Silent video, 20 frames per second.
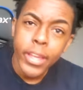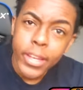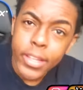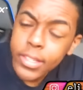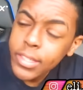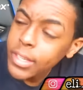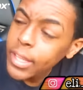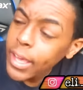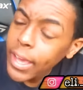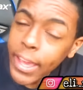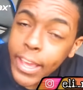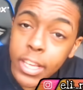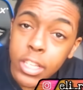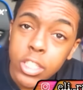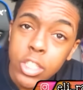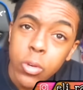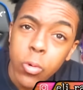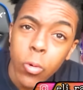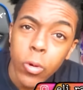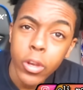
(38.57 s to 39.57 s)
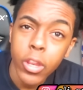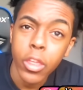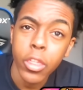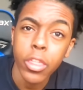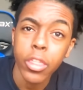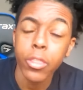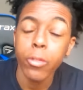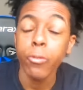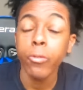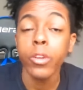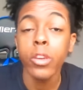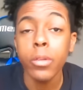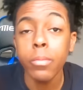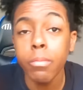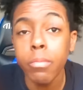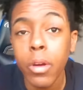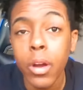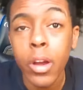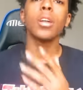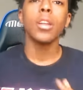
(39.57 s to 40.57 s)
it is
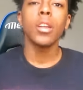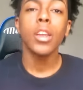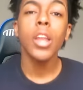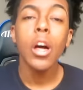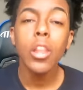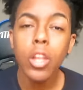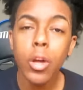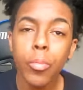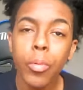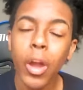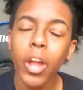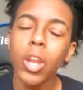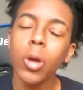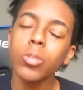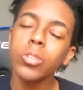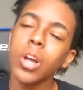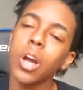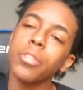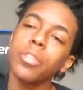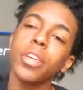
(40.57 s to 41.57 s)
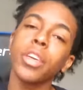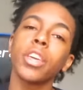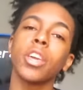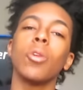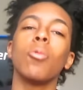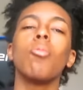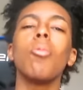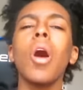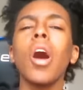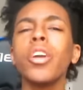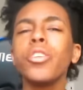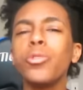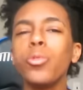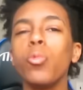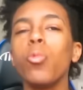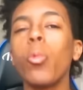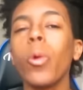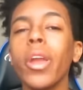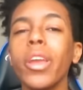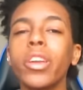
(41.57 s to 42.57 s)
8:23, bro. Now, look, bro. I know what y'all thinking. Why
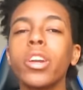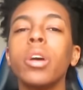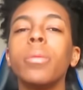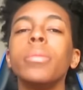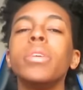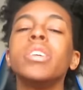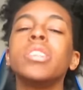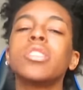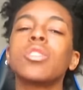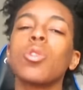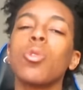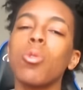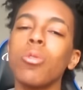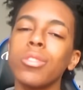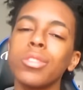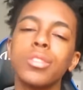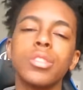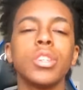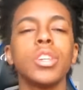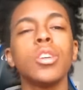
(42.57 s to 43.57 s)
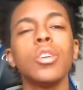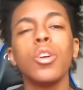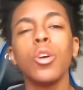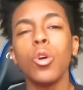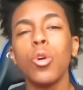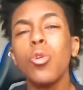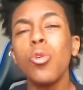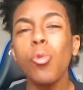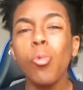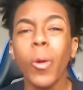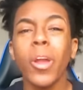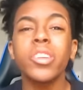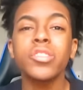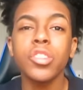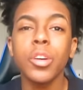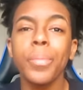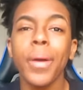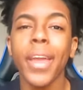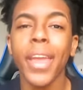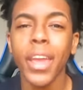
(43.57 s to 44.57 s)
you wake up? It's quarantine. Who wakes
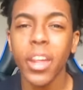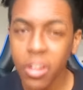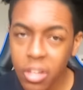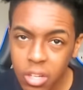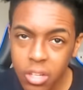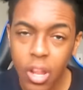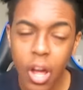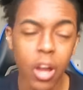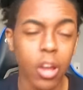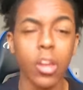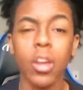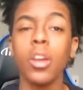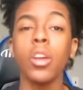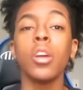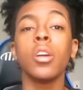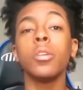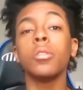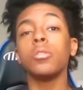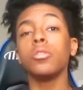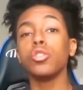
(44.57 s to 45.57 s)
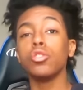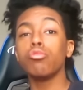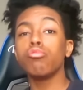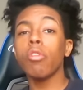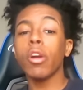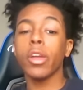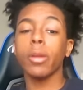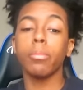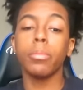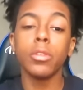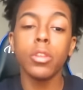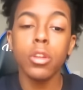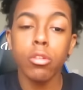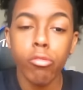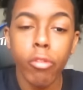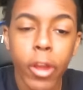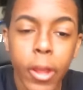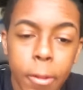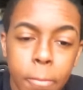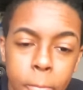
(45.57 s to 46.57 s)
up at 8 o'clock? You right. Look,
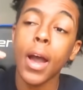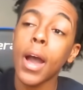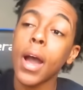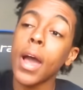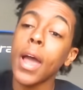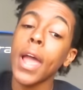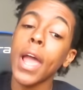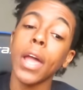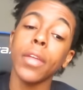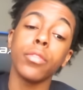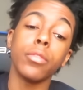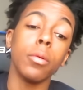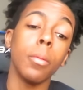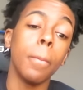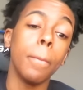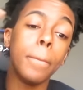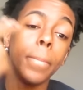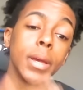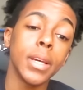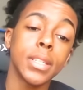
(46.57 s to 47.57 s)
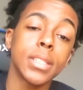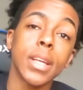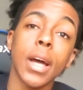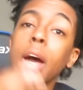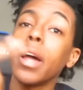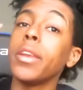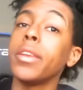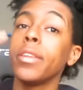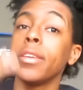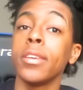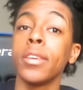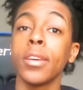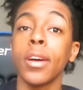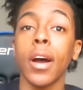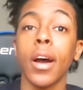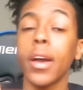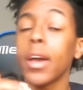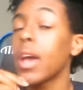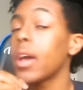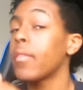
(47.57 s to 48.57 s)
right. I had the best idea
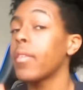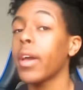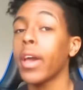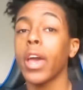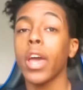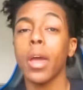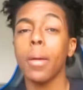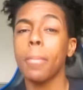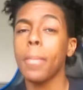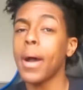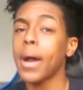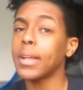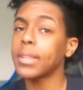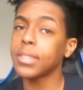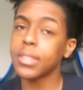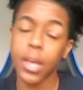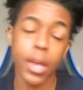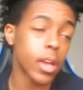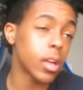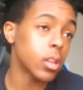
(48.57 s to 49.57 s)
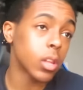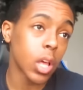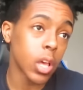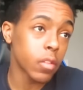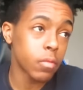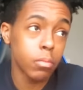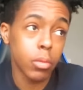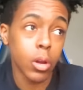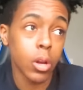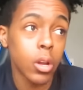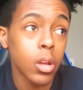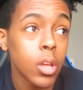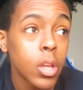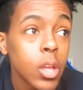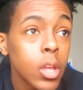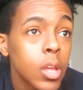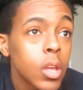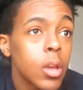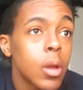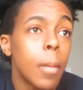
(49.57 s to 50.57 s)
I ever had my entire
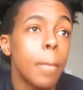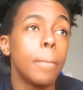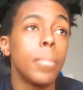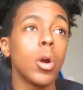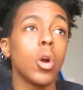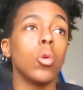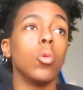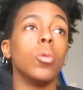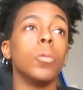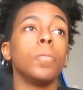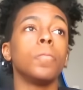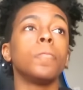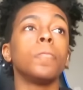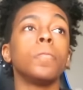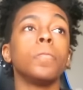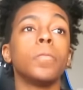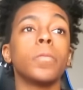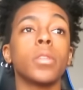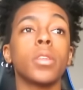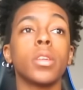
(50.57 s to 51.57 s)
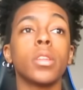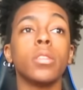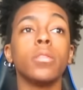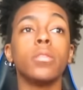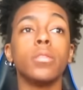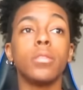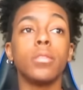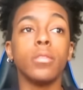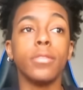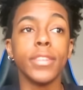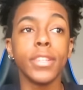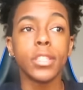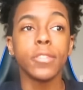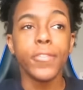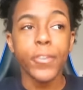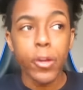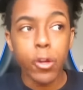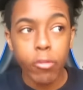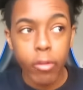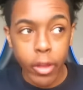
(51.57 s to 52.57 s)
life, bro. Bro. This
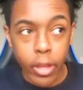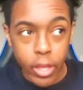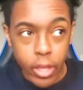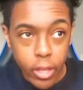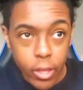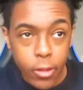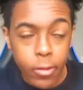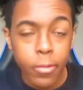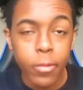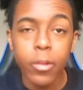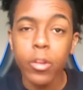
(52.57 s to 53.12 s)
video right here,